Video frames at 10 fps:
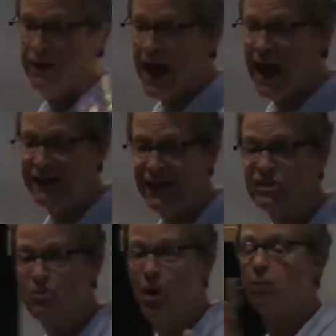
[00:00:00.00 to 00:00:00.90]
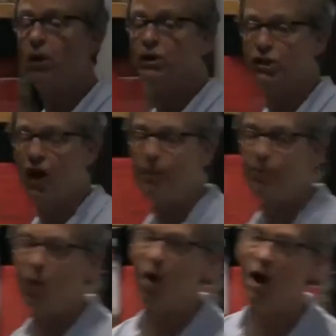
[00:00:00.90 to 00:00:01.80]
and it's published up
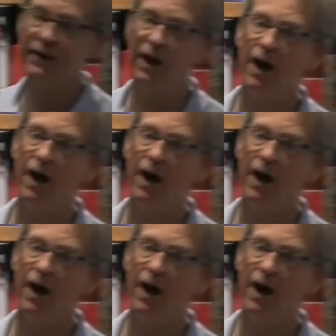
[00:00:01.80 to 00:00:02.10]
on